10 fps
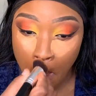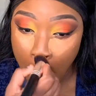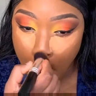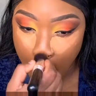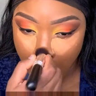
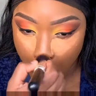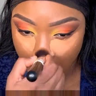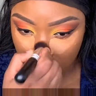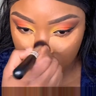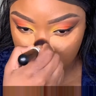I start
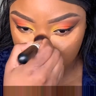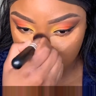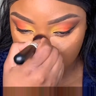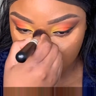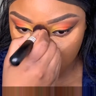from like my
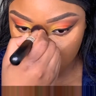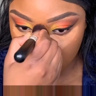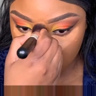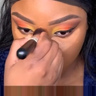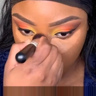
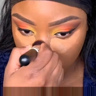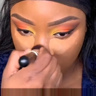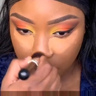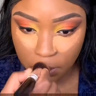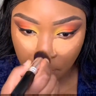T-zone area
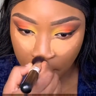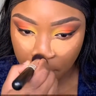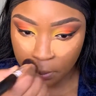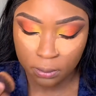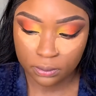
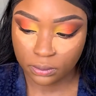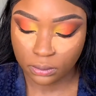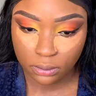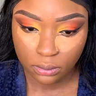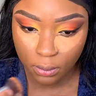first,
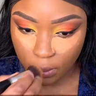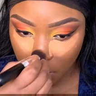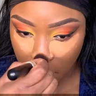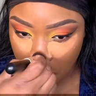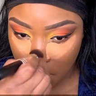so my
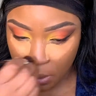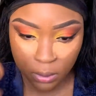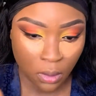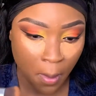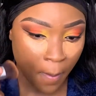forehead,
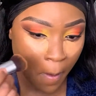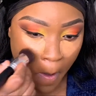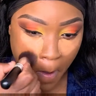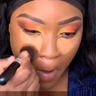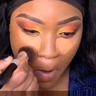my
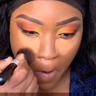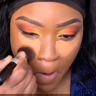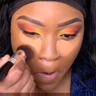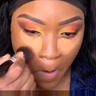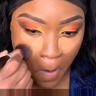chin, and
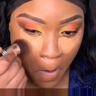then my